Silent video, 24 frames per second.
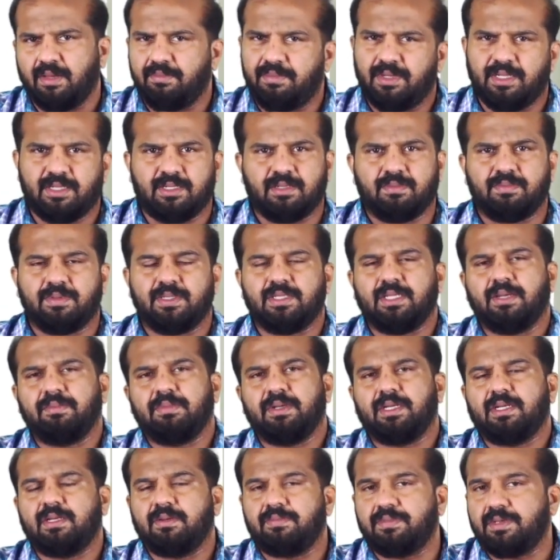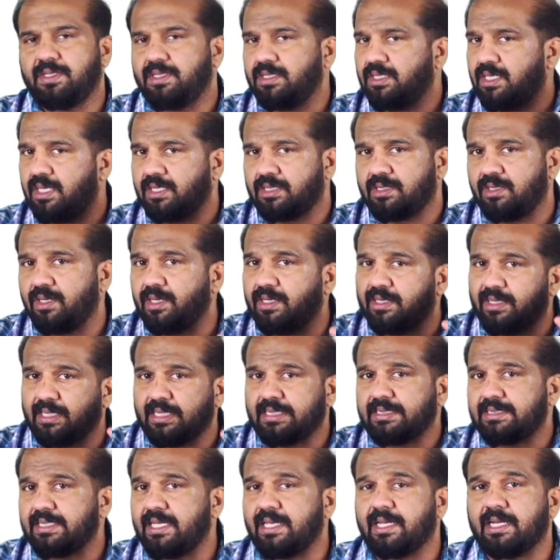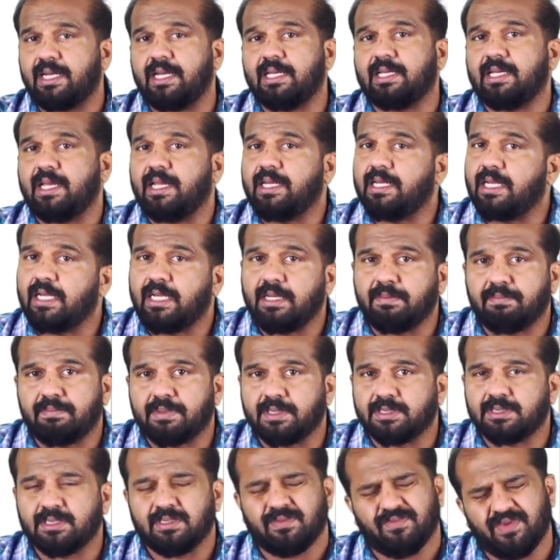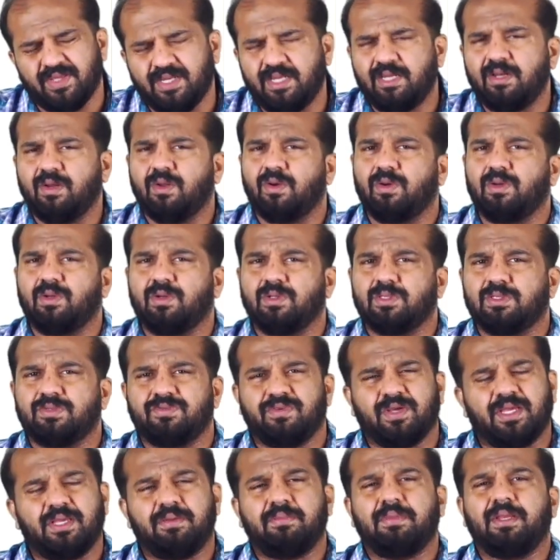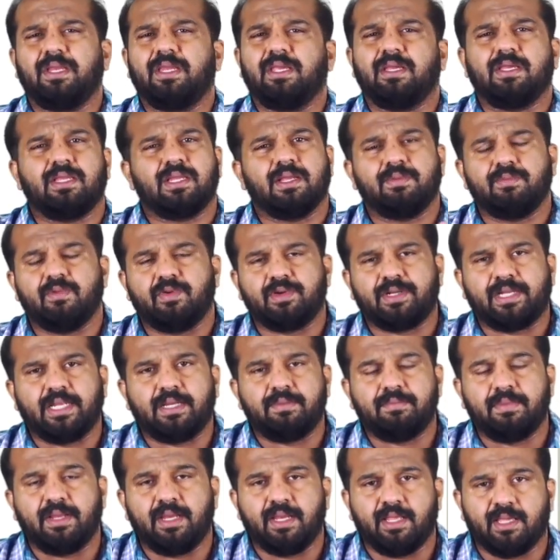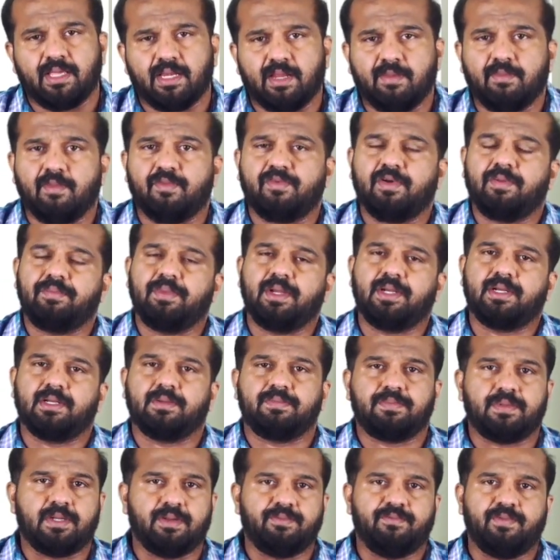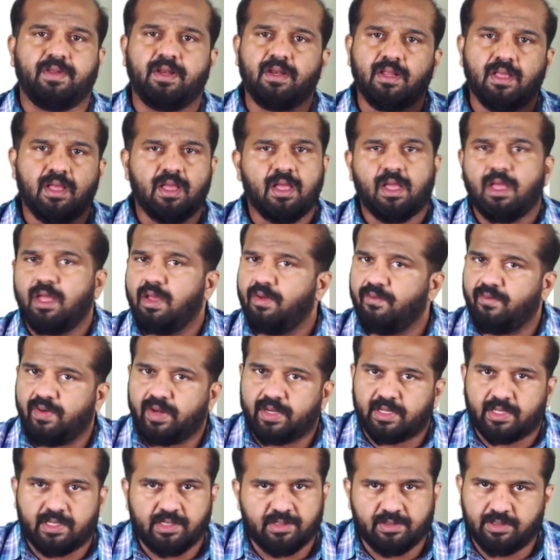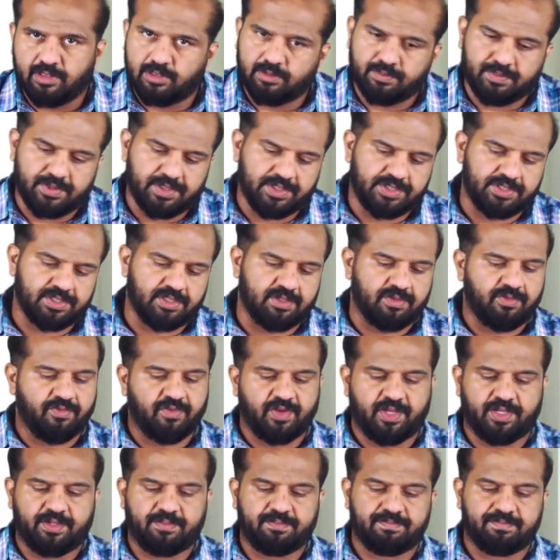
Amitriptyline is actually a tricyclic antidepressant. Very low dose, 5 mg or 10 mg of amitriptyline will work in this patient. Fine.